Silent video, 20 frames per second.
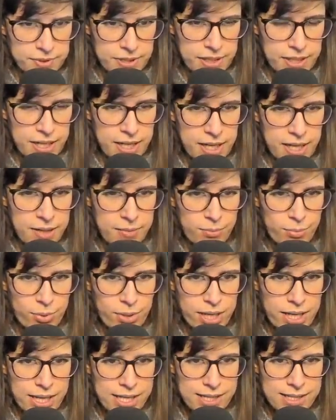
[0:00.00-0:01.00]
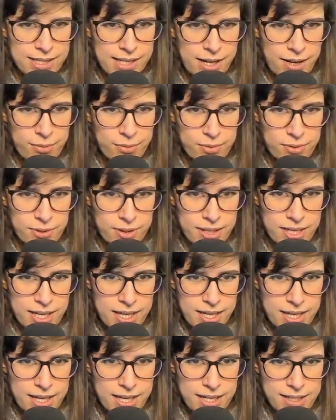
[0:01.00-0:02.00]
And break down
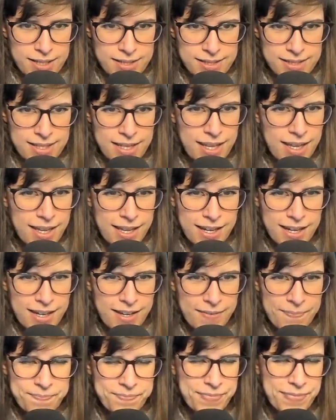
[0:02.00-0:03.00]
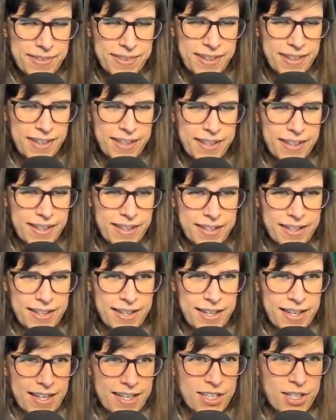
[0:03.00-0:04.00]
this. See?
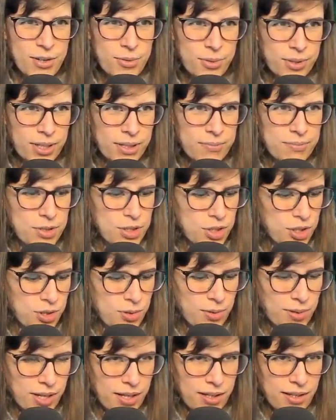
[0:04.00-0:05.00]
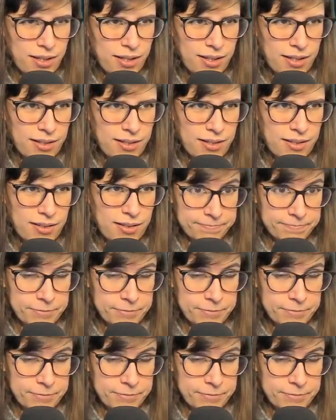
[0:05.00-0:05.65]
I know what I'm doing.